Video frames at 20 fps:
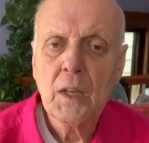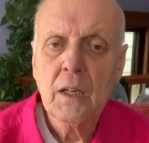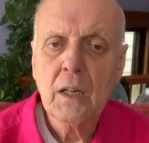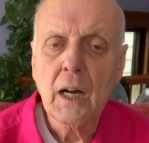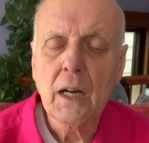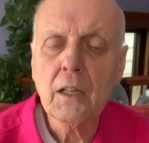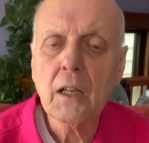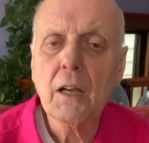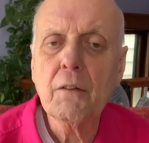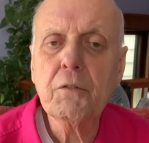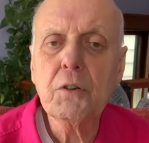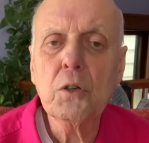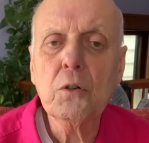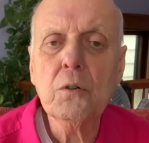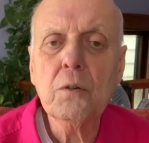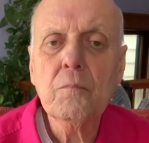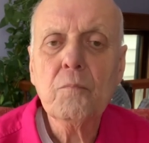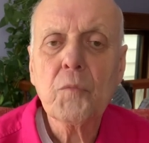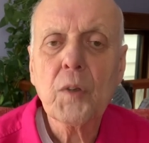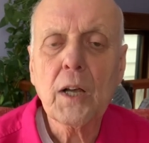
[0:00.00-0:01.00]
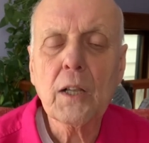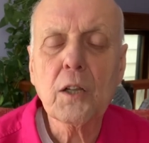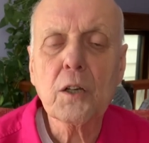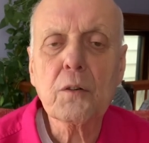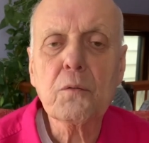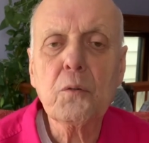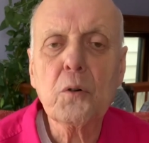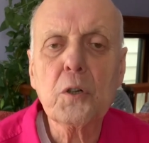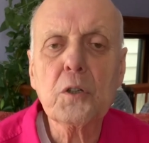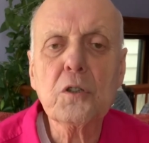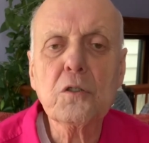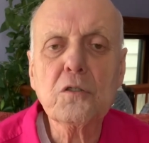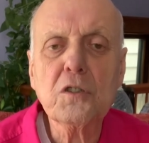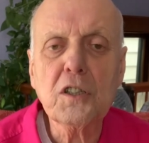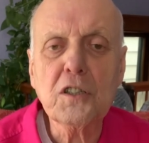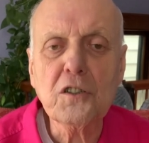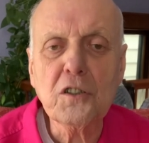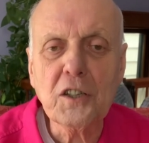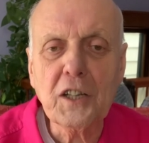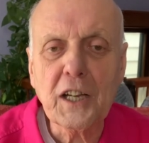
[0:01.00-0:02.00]
I love you. I look forward to
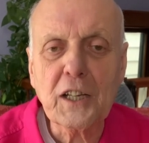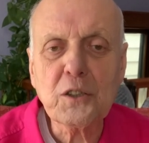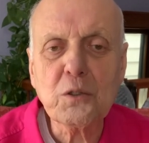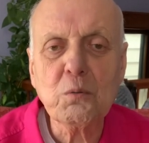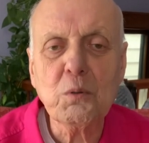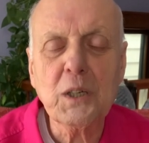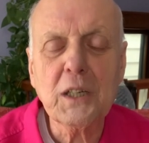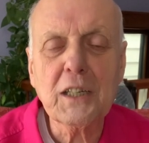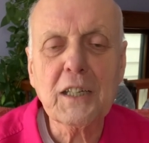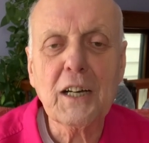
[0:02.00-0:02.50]
seeing you next week.